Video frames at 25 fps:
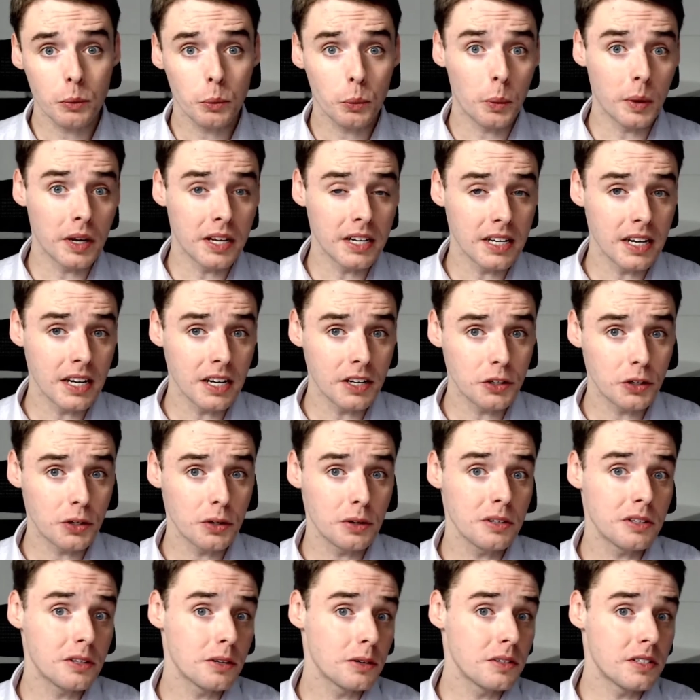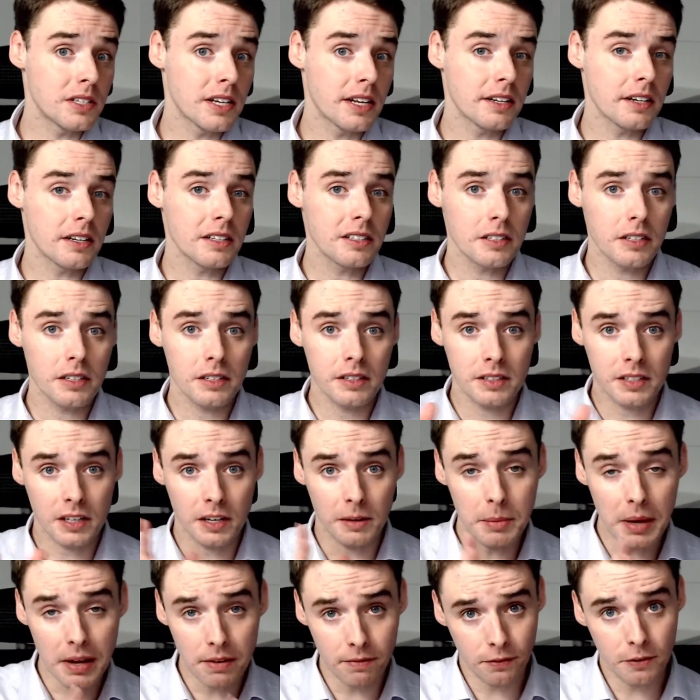we need you to send us some
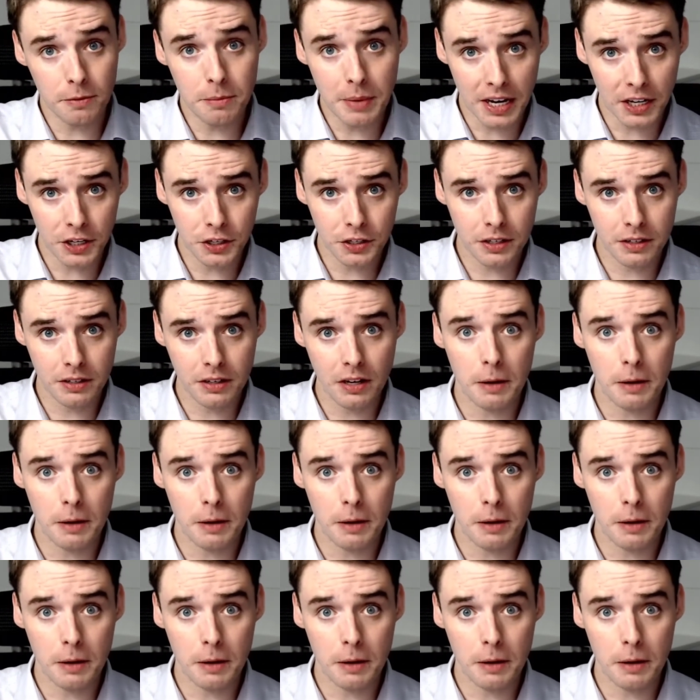information